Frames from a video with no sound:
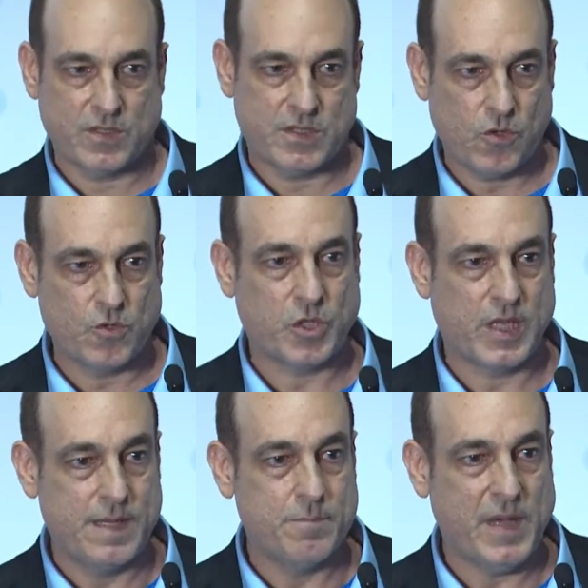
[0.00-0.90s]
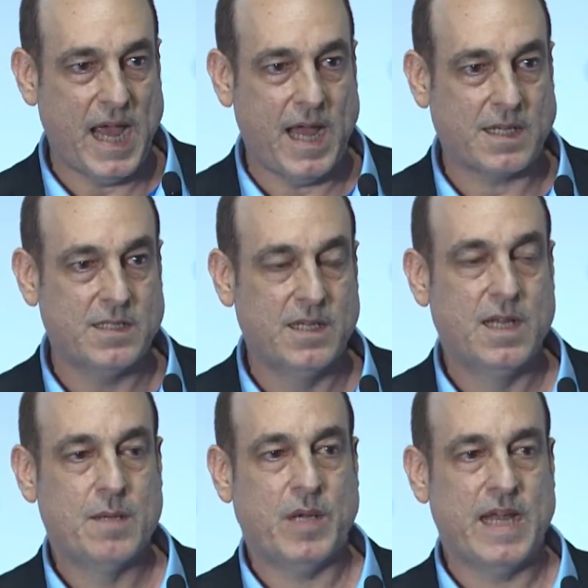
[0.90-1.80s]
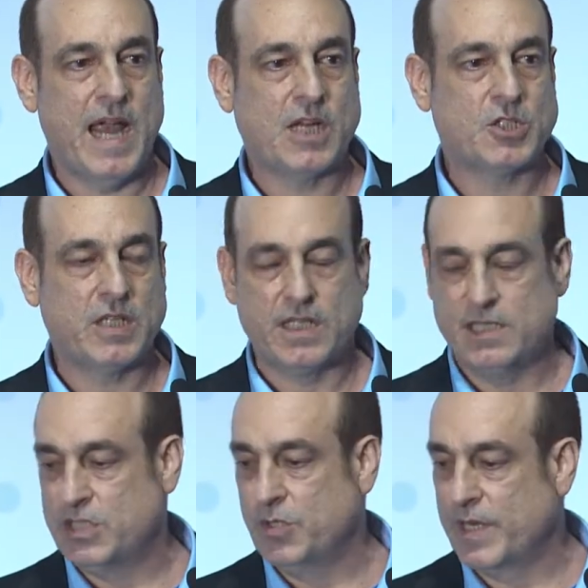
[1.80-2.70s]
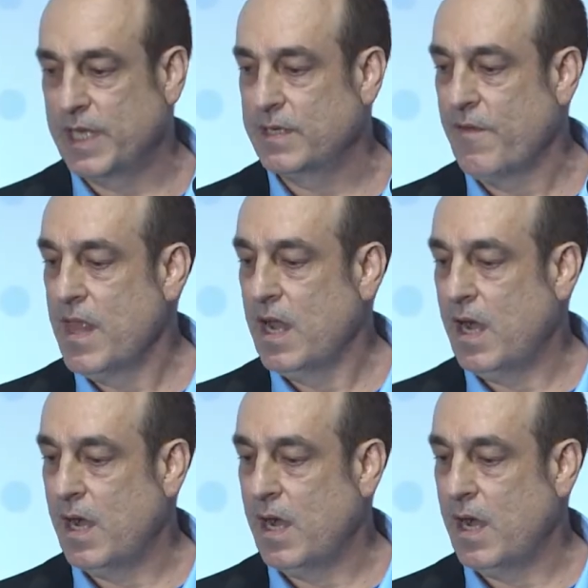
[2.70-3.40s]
social impact by actually doing